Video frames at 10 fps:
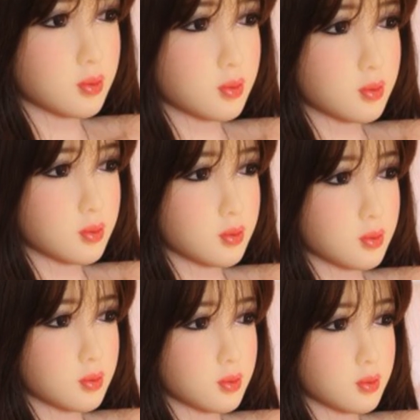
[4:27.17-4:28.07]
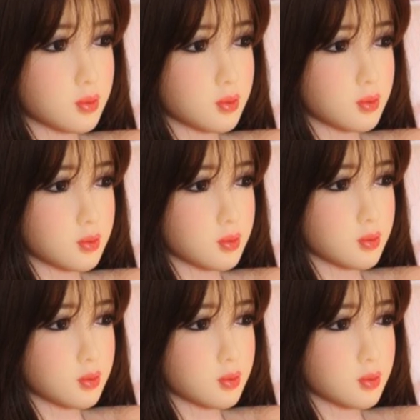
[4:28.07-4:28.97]

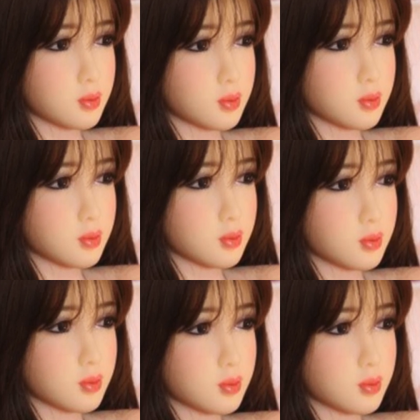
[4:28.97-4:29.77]
[no speech]